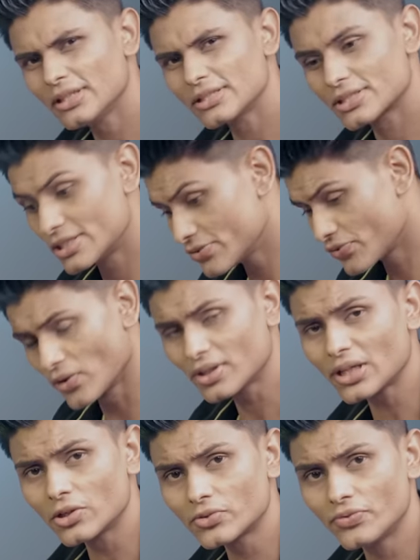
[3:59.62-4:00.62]
with this? The
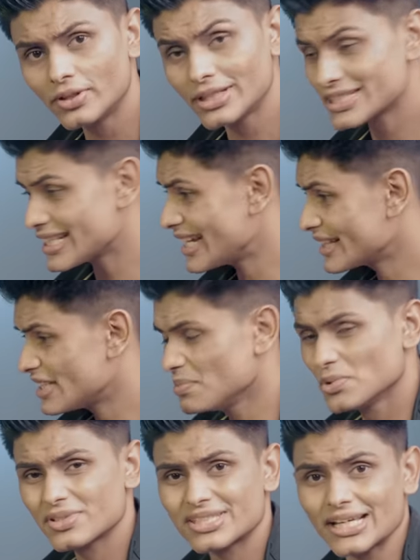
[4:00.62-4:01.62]
4th outfit is like the
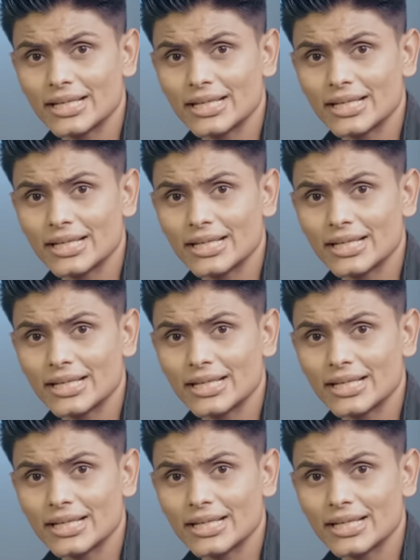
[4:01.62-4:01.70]
most